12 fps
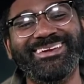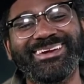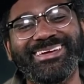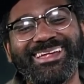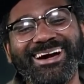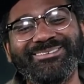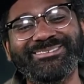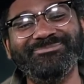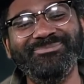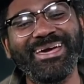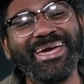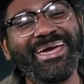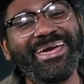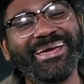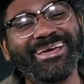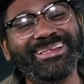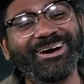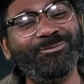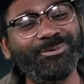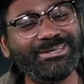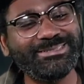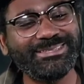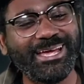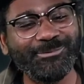And I was mad because I
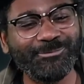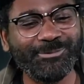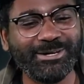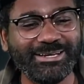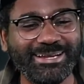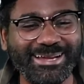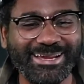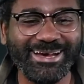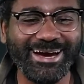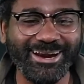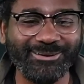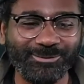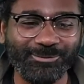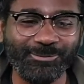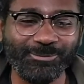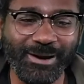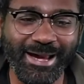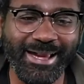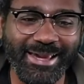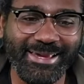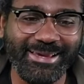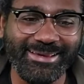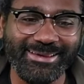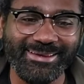wish they would have got
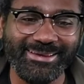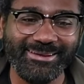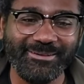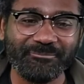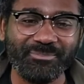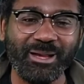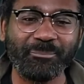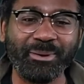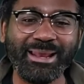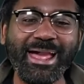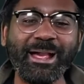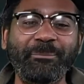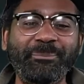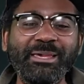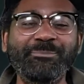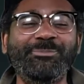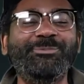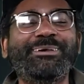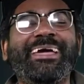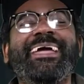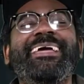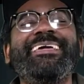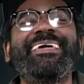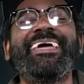away. Black people
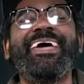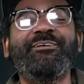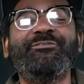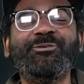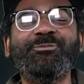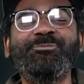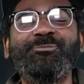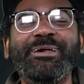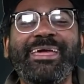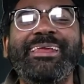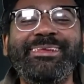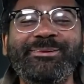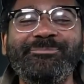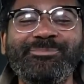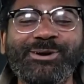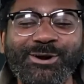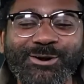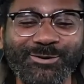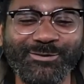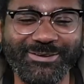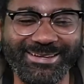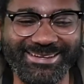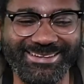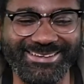can't ever win in
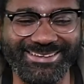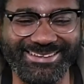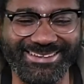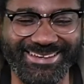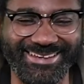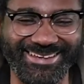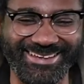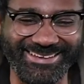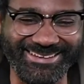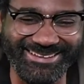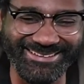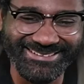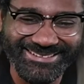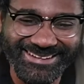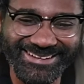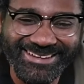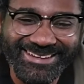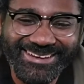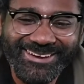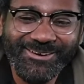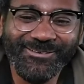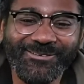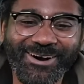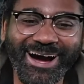movies.
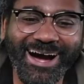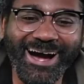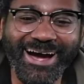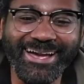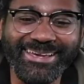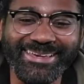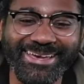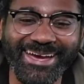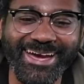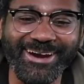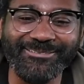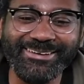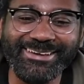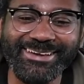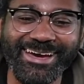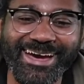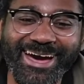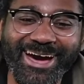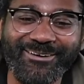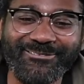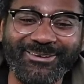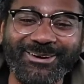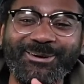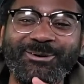Why can't we
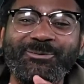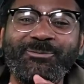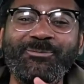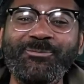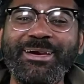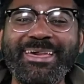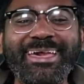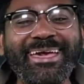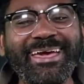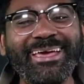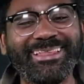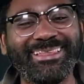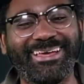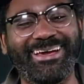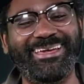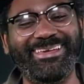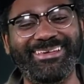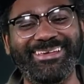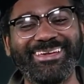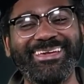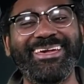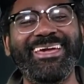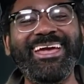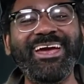ever win? Like,
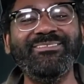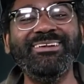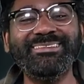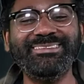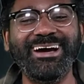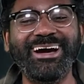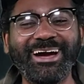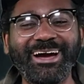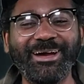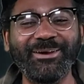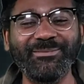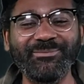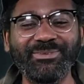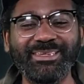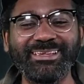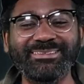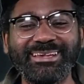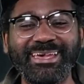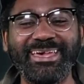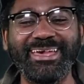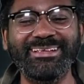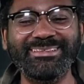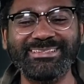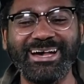every time is an
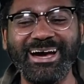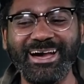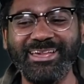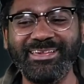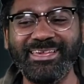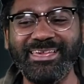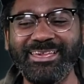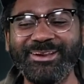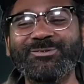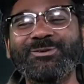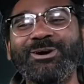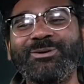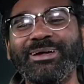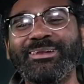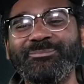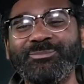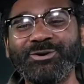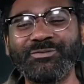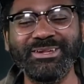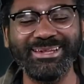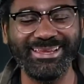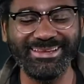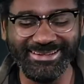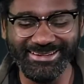anti-hero in a
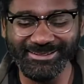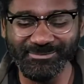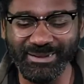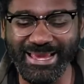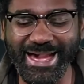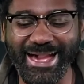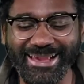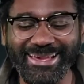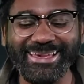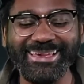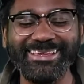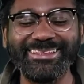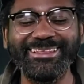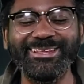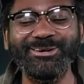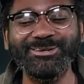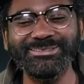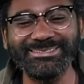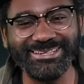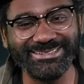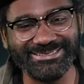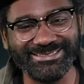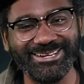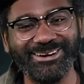movie and he's black he
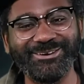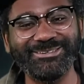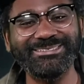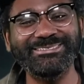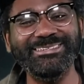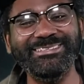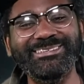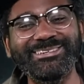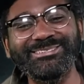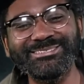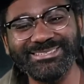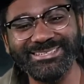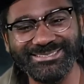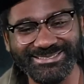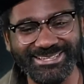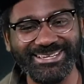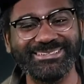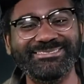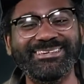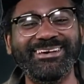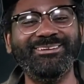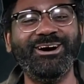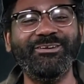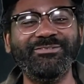loses or she loses
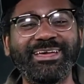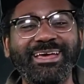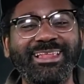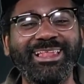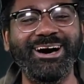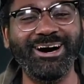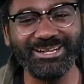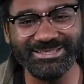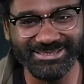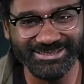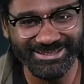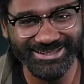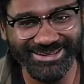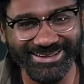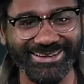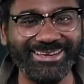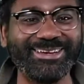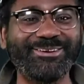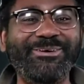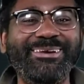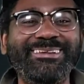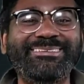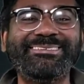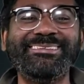set off they lost
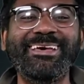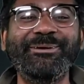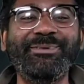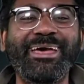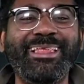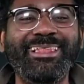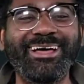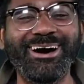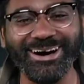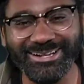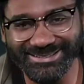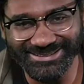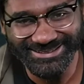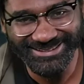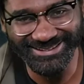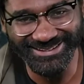Queen and Slim, they lost.